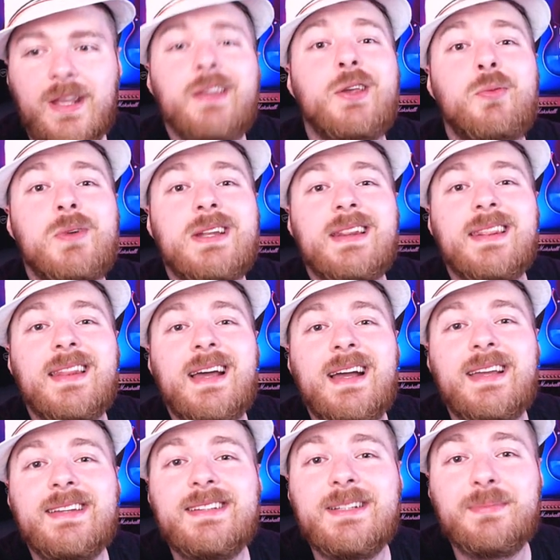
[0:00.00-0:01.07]
You will
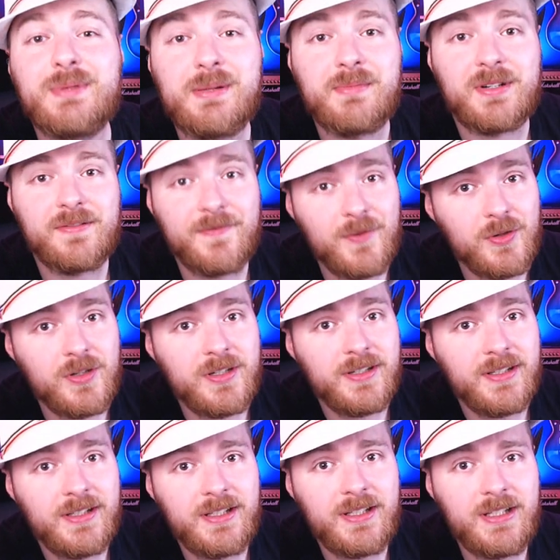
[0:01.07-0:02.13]
like tip number 4
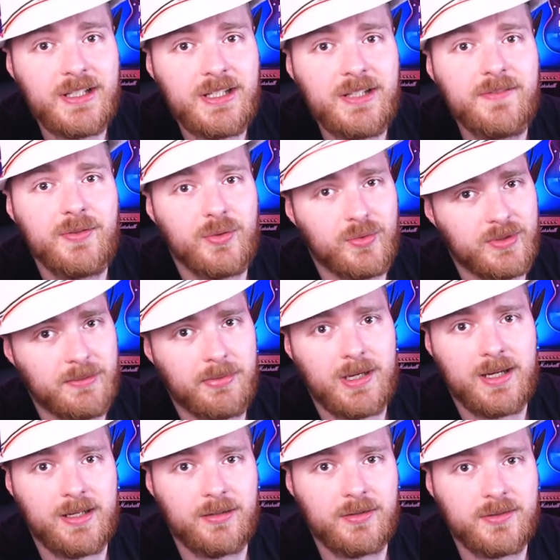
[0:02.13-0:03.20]
if you
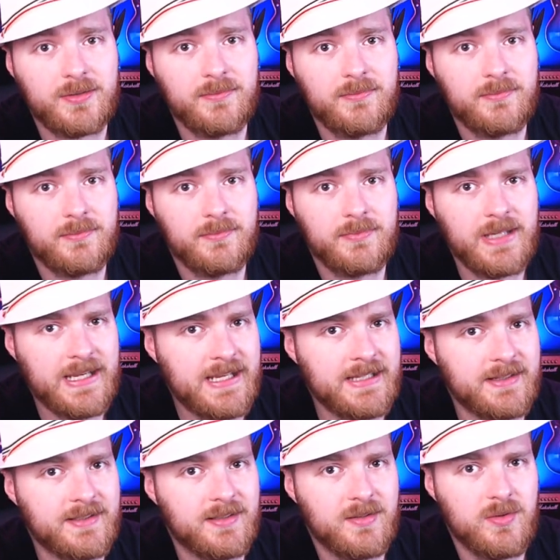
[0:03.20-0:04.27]
debug a lot.
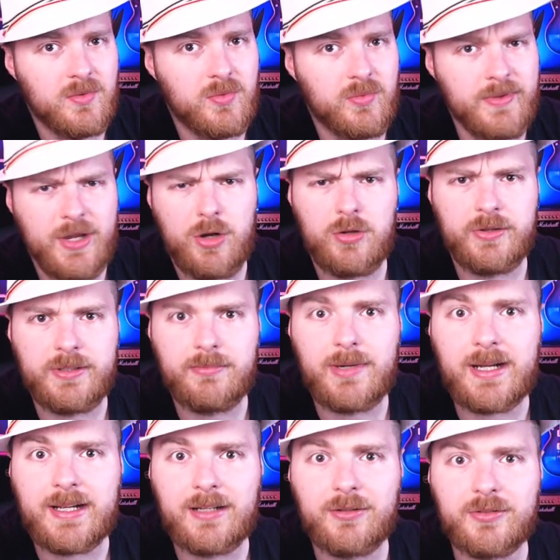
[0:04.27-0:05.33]
And we all
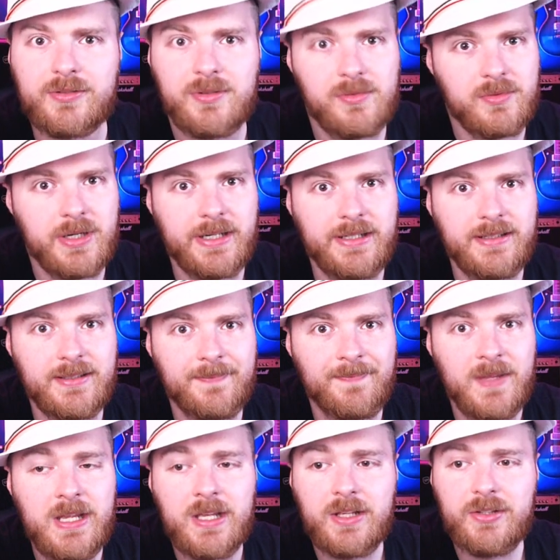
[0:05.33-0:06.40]
debug a lot, right?
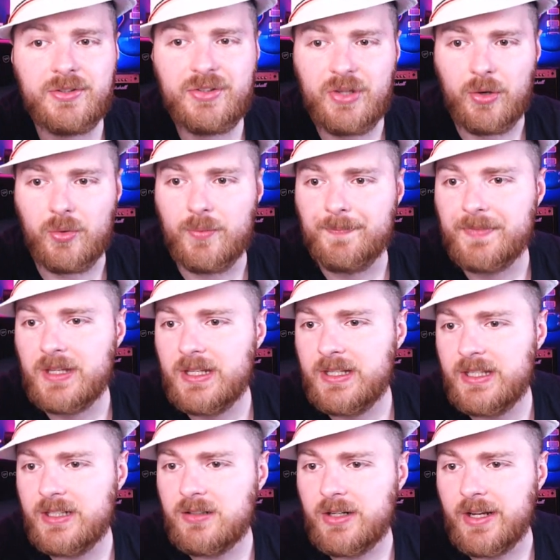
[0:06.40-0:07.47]
So
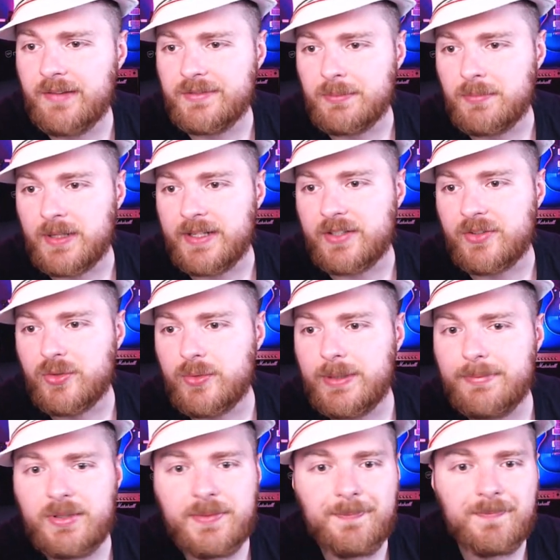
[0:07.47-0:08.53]
here I have the player
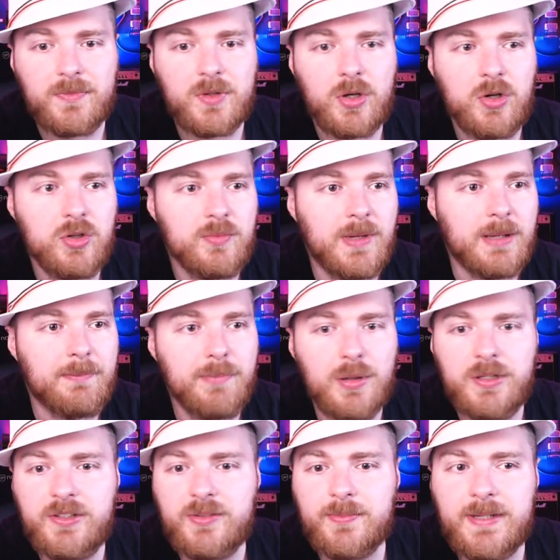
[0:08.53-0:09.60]
script on my
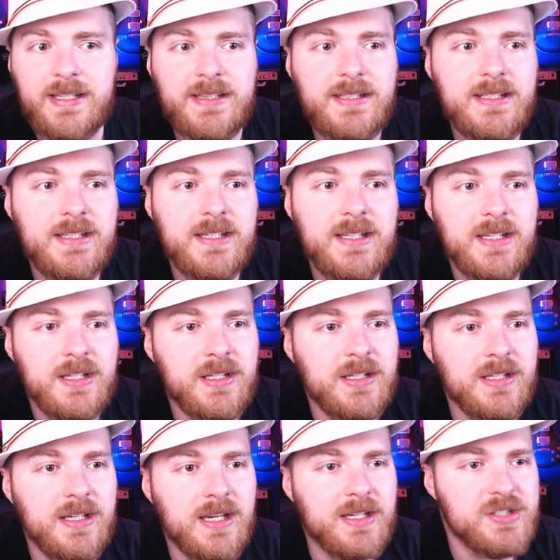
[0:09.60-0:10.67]
policeman,
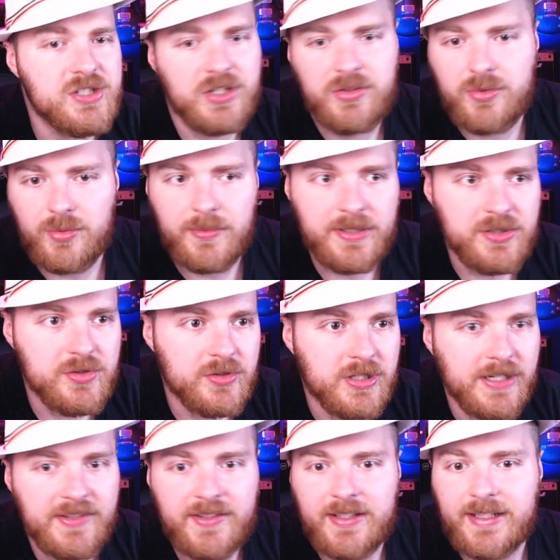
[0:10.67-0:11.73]
uh, just to make
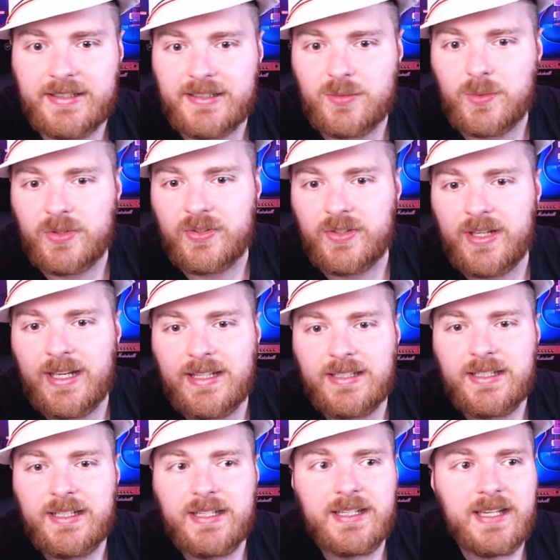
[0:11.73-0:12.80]
sure I select it once
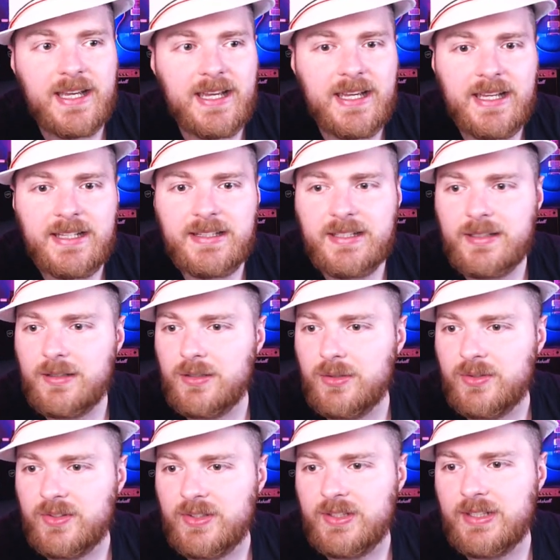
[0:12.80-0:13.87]
again. And
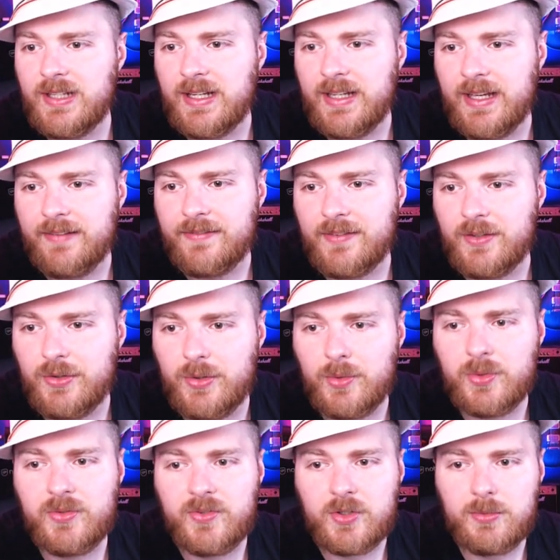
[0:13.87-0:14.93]
you see I have
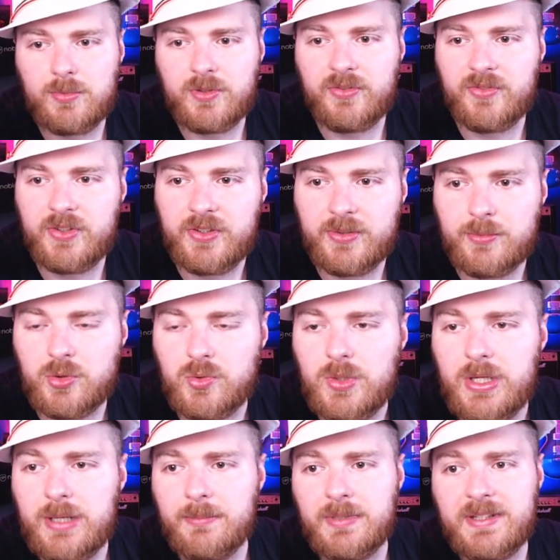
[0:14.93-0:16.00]
those variables visible.
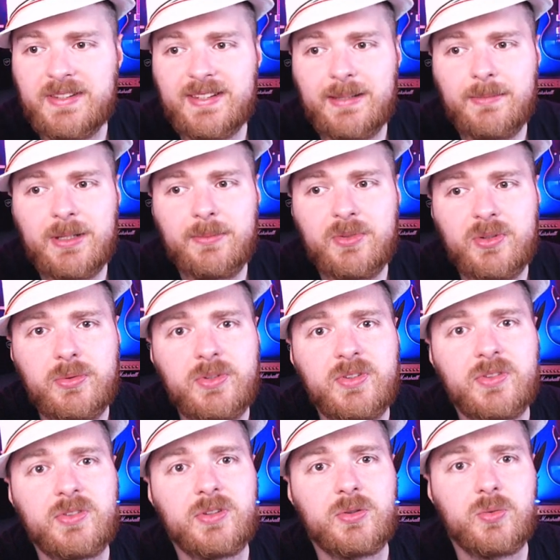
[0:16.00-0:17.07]
But sometimes there
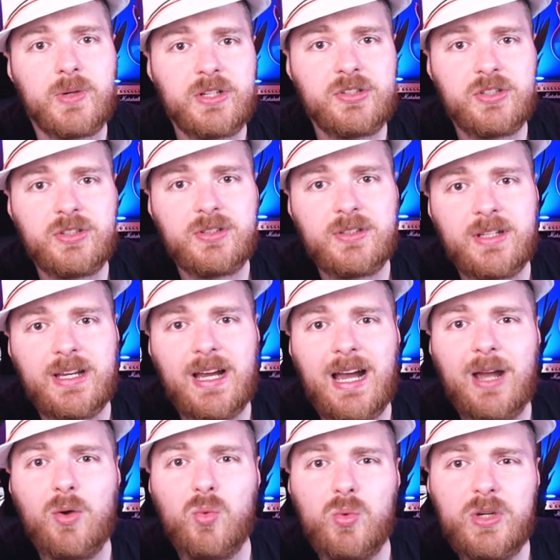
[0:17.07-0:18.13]
is a situation
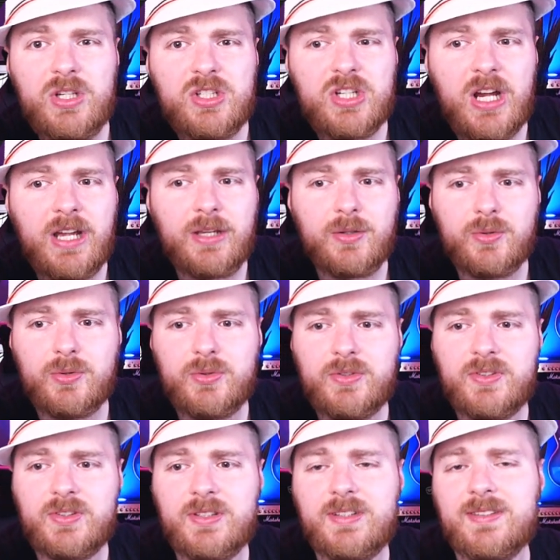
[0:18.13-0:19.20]
I wish I could
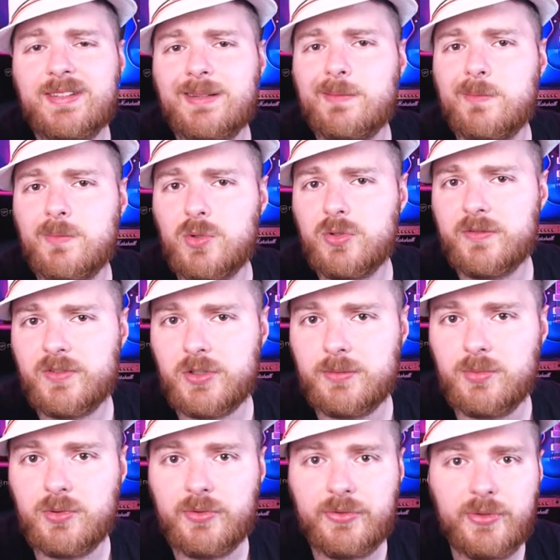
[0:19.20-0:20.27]
see some more
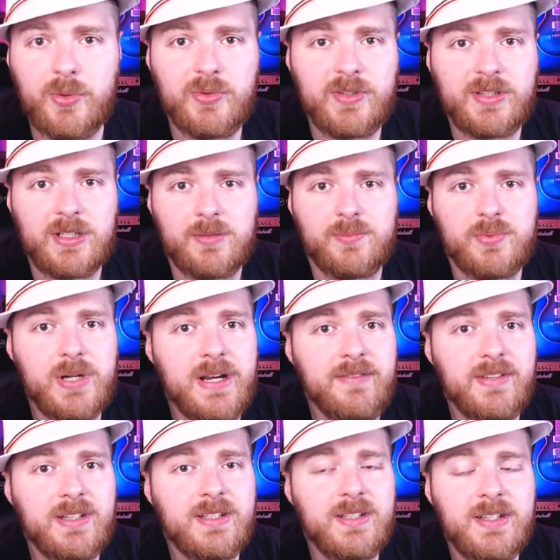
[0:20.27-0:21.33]
variables, those that are
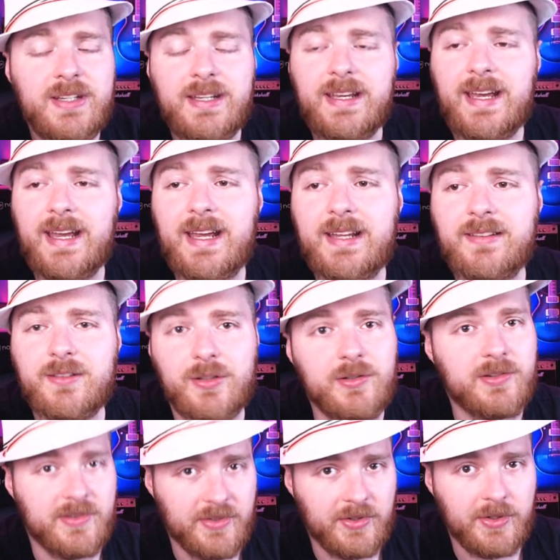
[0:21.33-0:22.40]
private and
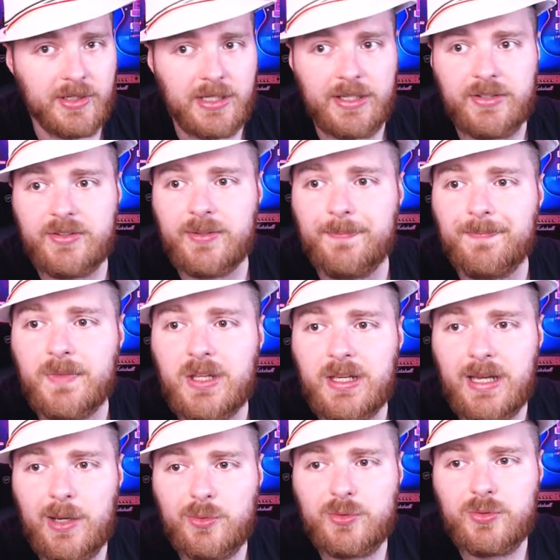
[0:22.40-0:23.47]
not serialized.
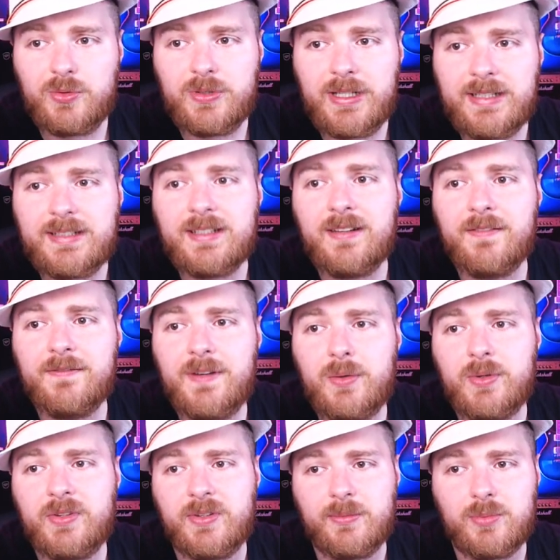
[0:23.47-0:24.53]
How to do that?
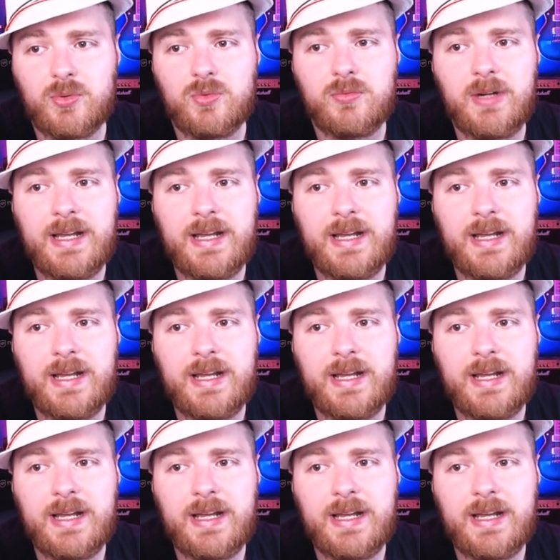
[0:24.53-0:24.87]
Very simple.